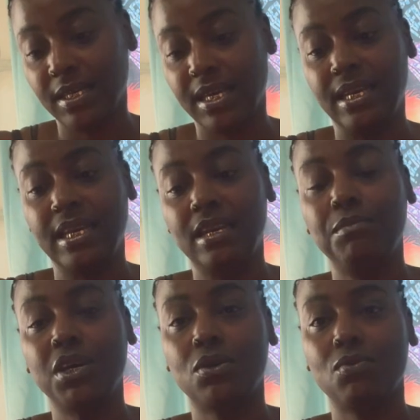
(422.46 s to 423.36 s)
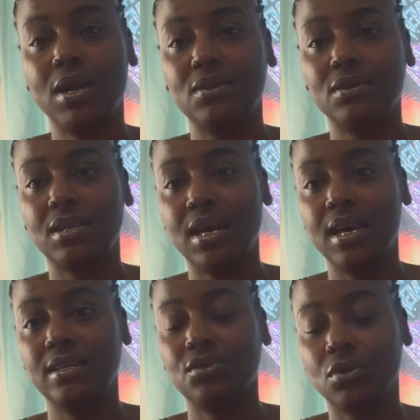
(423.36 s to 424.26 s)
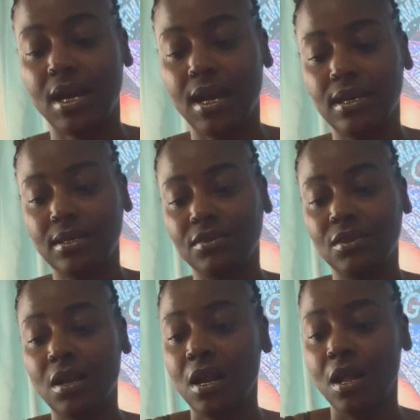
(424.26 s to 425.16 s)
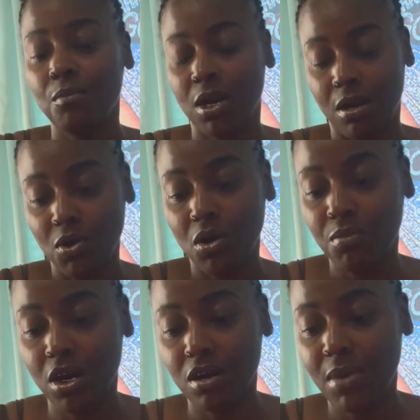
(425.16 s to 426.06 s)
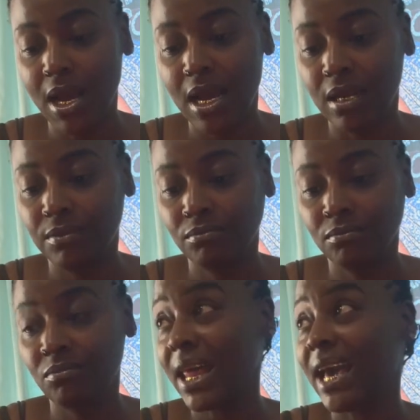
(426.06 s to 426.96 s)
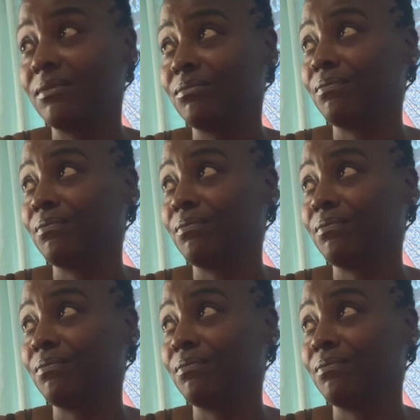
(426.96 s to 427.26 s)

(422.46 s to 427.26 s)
And let it melt around the sides, you guys. But I'm gonna burn mine. Like,